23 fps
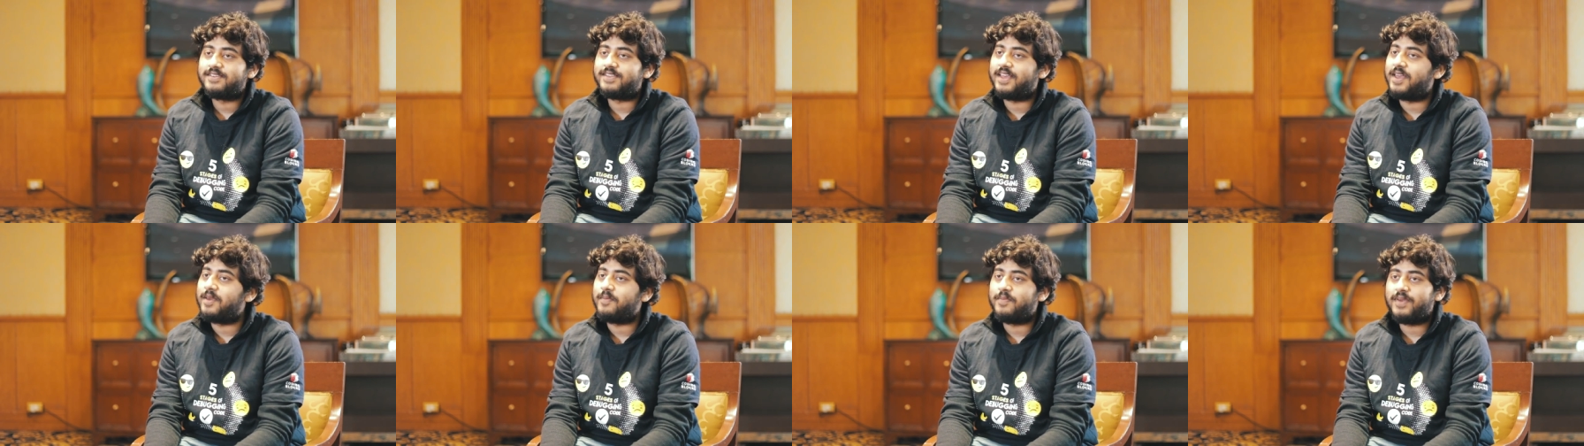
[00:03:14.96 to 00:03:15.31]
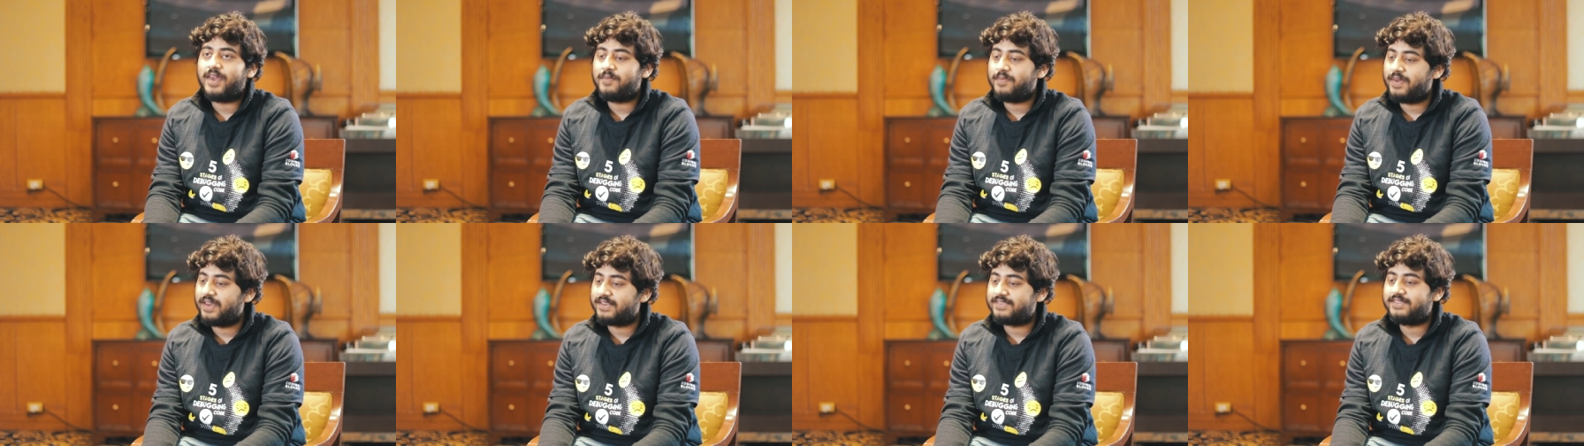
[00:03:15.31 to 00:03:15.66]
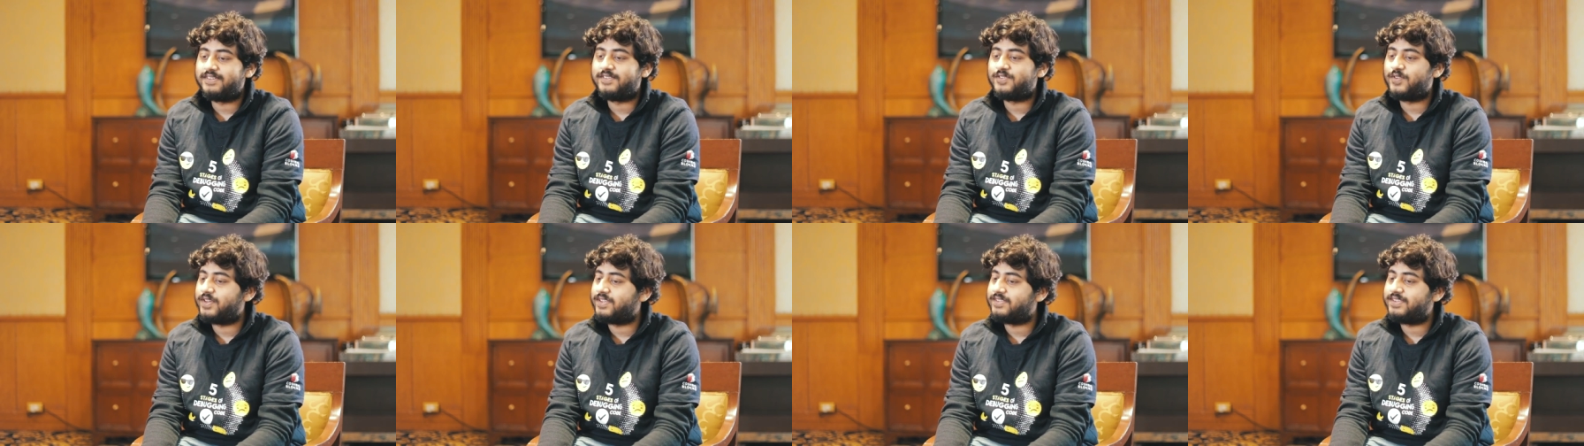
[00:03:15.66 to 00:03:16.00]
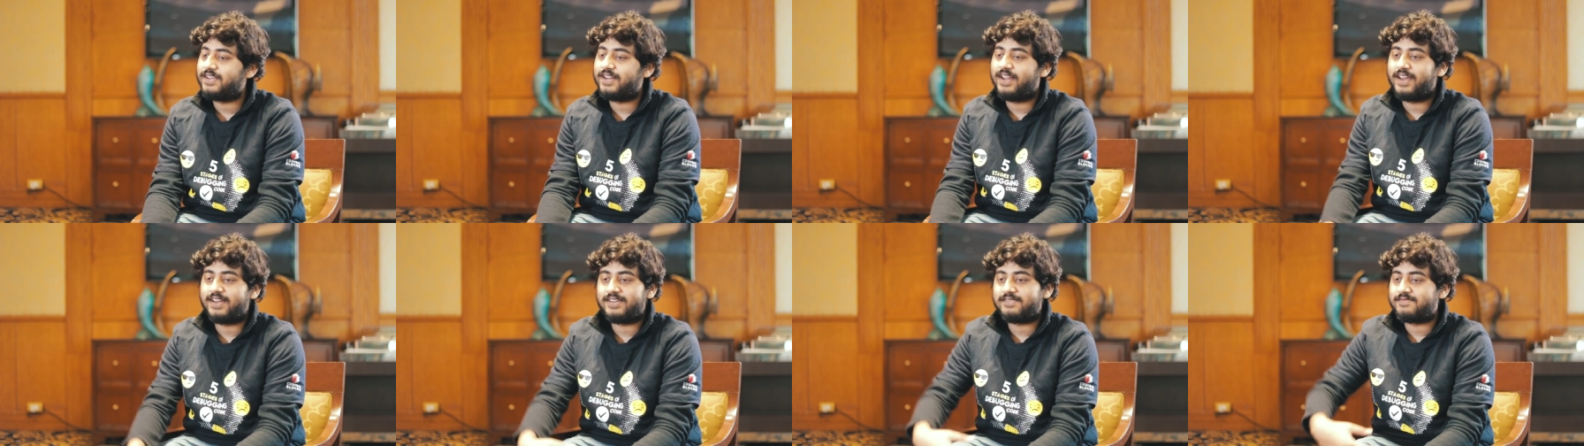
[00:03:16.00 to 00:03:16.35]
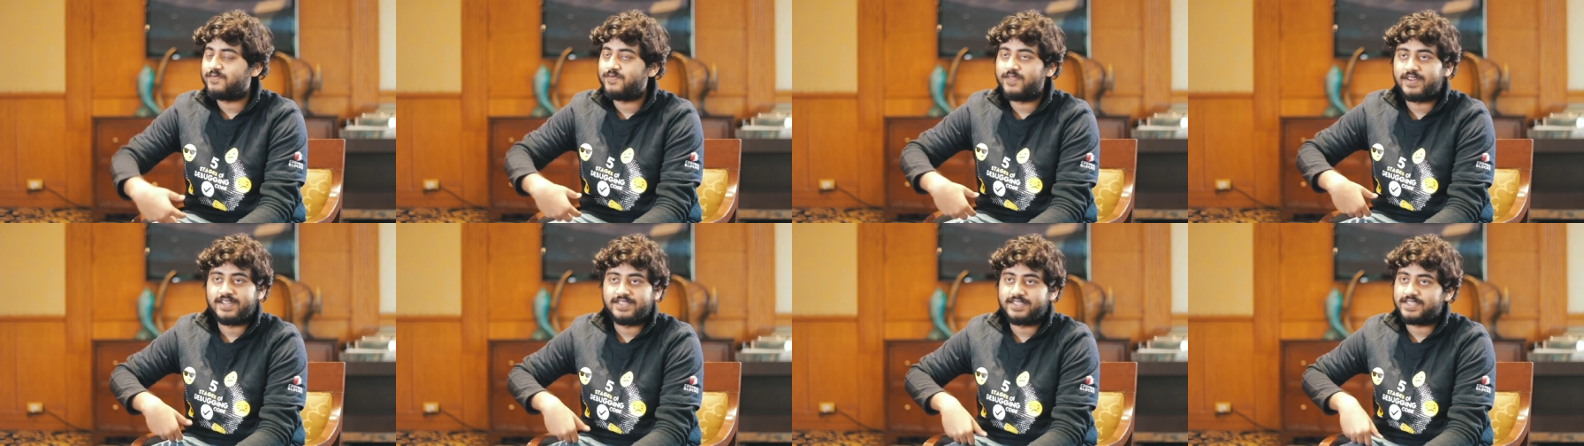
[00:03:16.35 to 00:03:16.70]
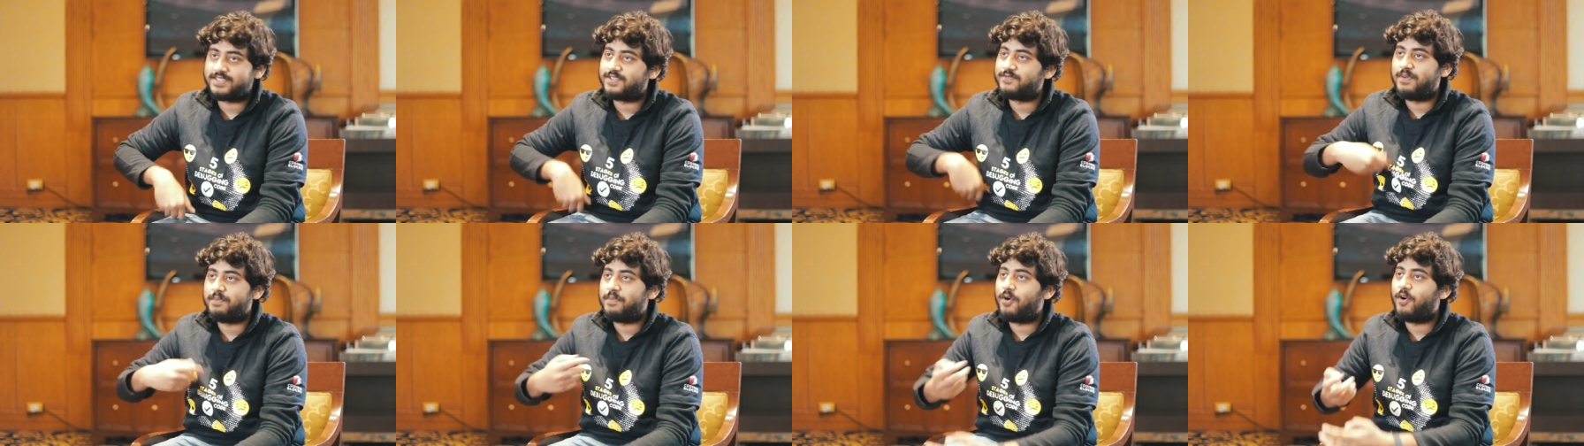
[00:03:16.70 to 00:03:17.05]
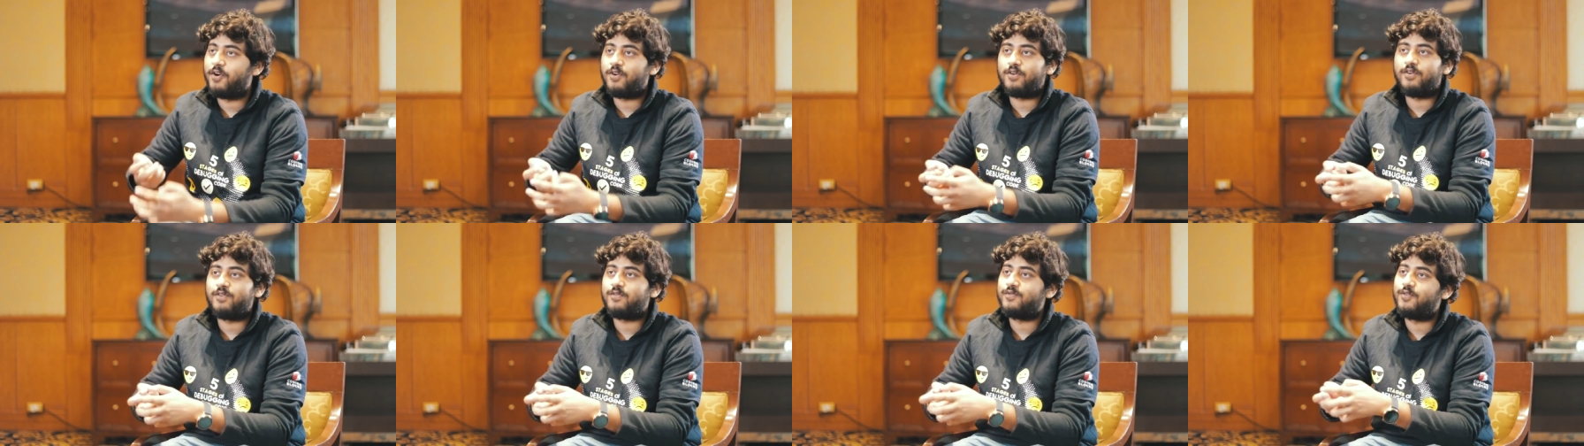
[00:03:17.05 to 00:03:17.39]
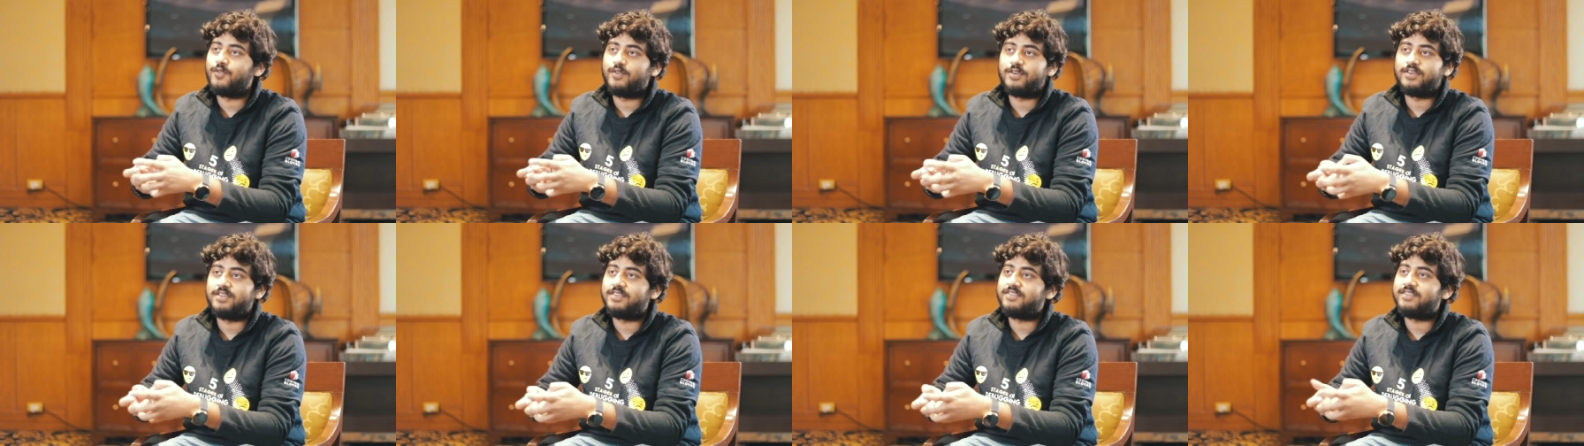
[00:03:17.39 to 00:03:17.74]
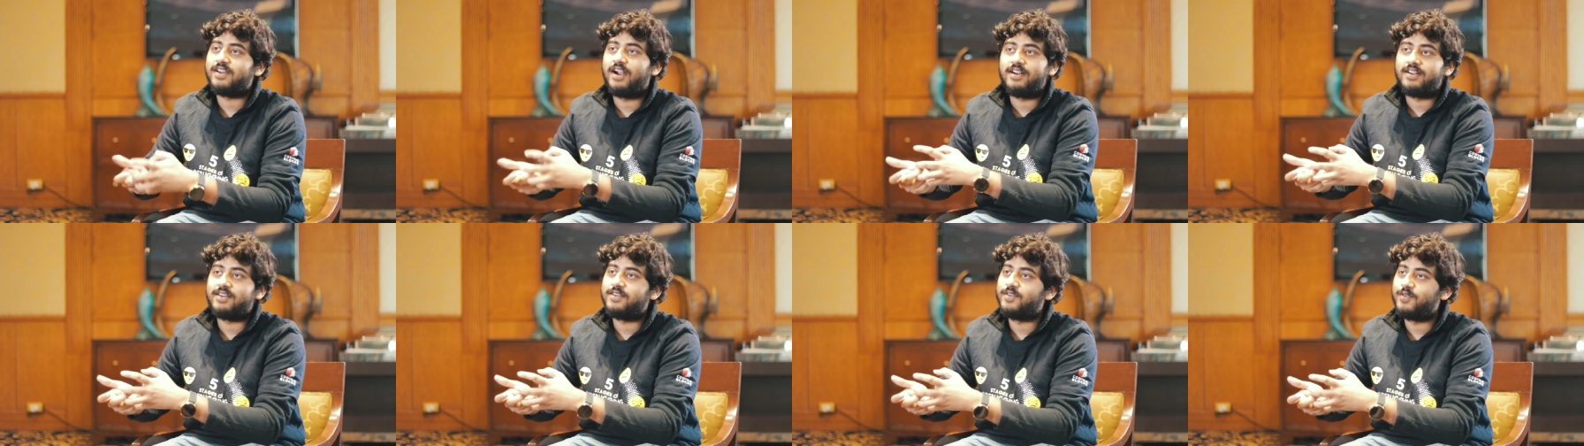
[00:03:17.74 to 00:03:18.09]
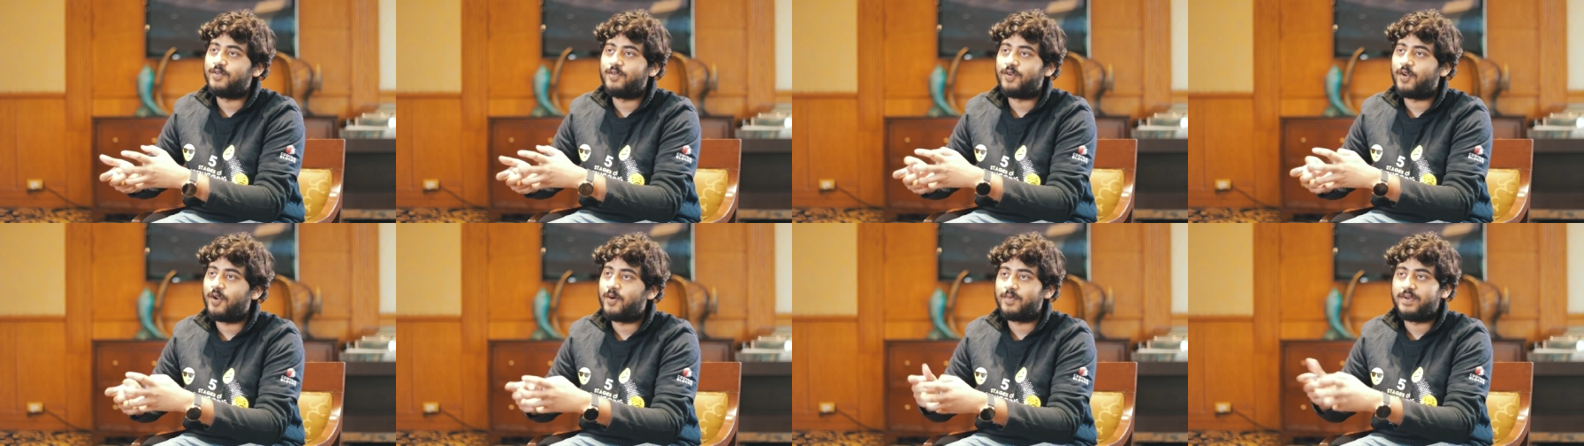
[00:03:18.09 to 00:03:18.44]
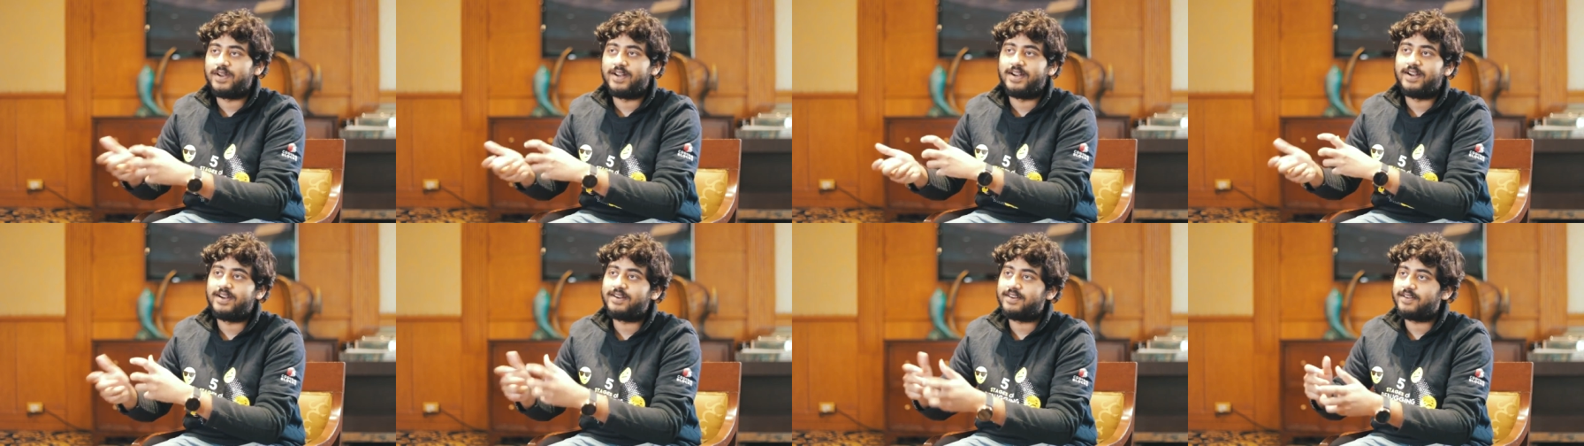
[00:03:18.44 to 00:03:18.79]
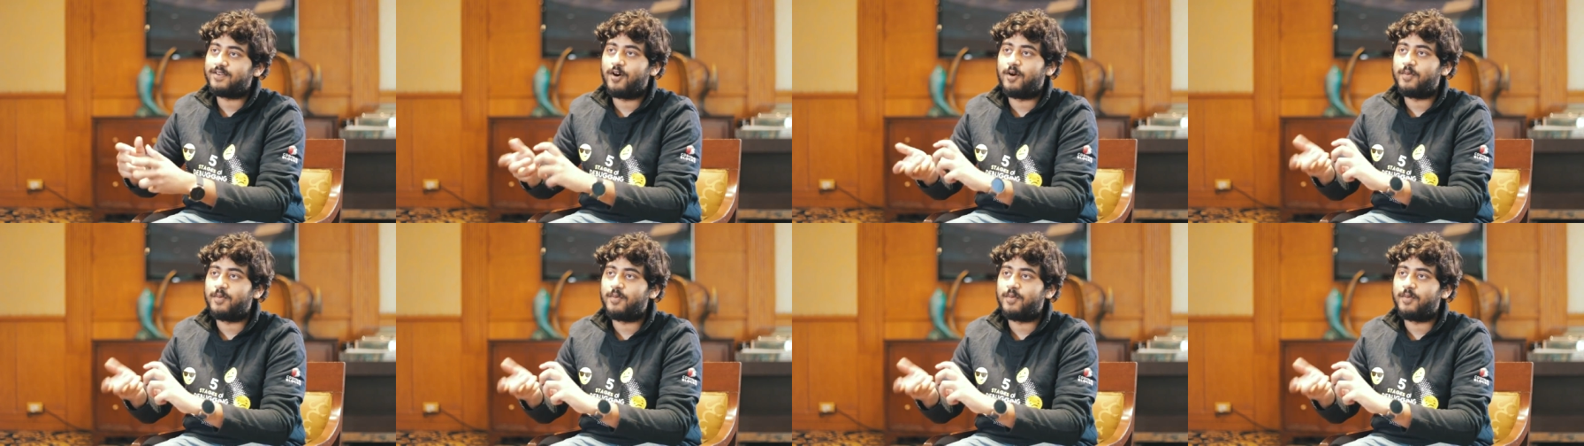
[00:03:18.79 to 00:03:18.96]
The API makes it so easy, like we can just whip out our phone, start a new droplet,